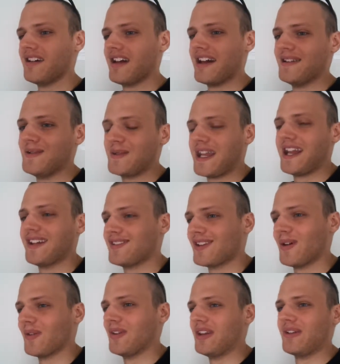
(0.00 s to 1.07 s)
and you can't
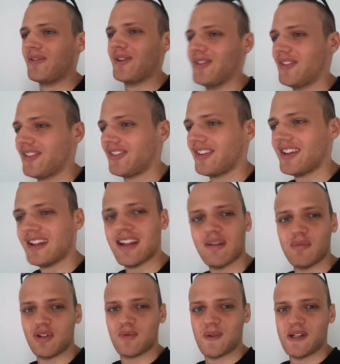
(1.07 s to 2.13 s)
tell the difference
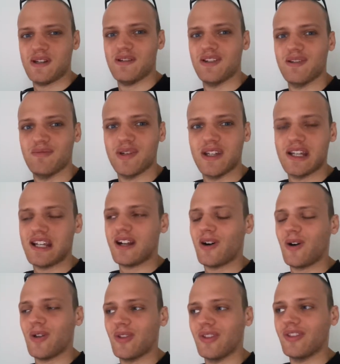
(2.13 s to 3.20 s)
between being
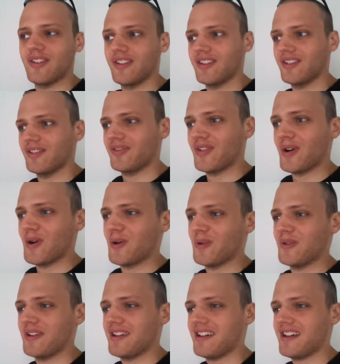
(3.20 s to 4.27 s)
on the
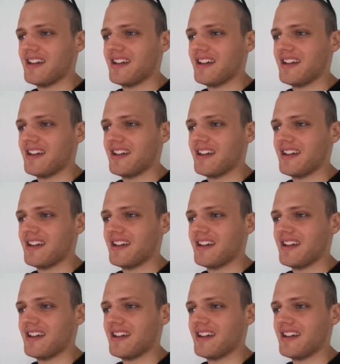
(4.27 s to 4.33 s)
phone